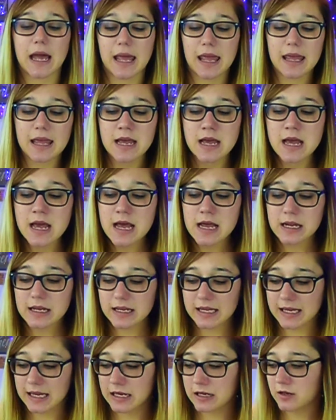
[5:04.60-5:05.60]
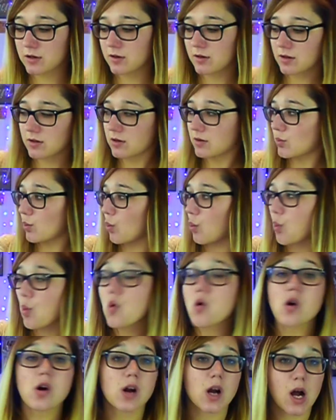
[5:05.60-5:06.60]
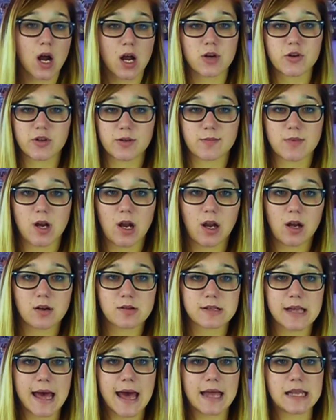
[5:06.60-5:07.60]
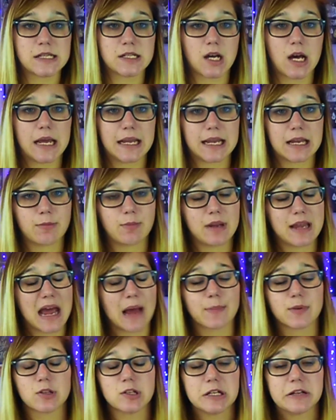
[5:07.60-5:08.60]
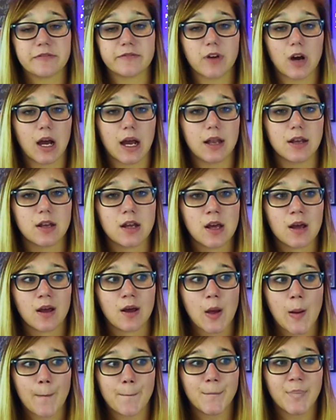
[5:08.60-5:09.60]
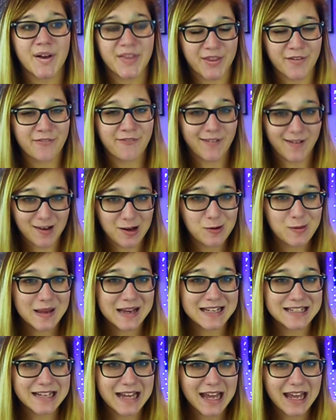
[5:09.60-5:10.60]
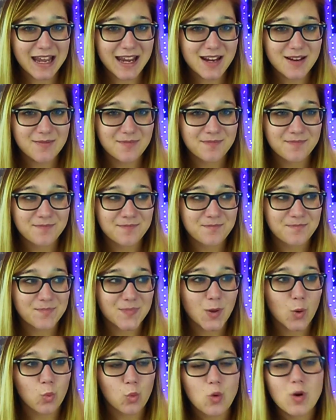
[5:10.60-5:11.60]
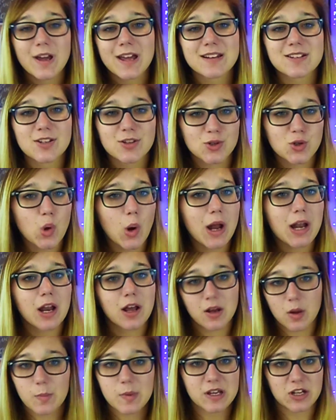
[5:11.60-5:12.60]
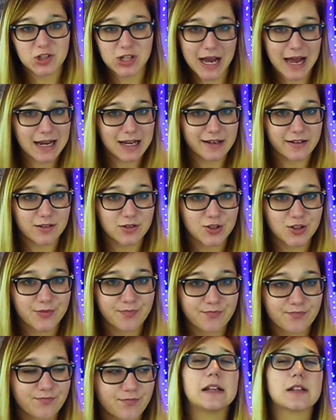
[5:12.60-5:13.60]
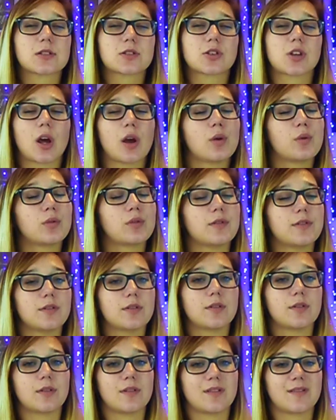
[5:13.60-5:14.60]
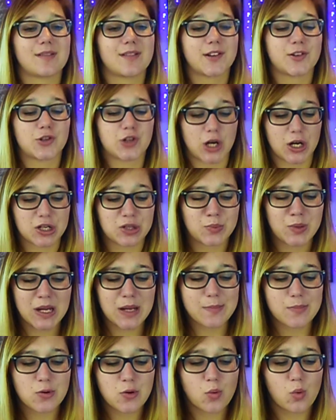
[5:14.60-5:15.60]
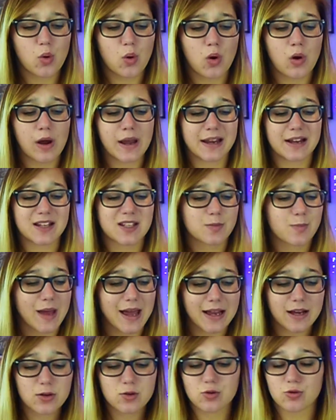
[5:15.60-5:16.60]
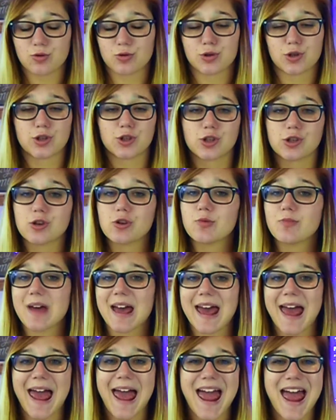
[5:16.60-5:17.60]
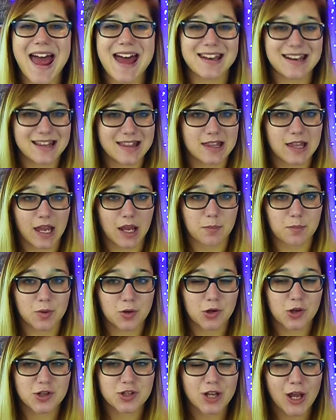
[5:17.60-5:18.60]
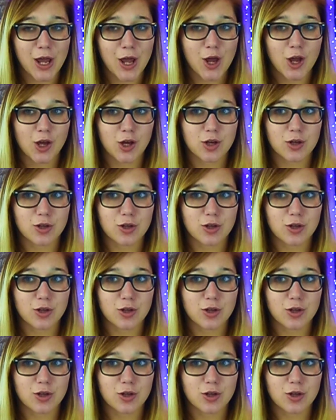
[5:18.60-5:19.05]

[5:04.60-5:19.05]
I can walk 100 miles and I can be absolutely fine, but the following day walking to the toilet could be a challenge. Please don't judge people or expect or assume anything, because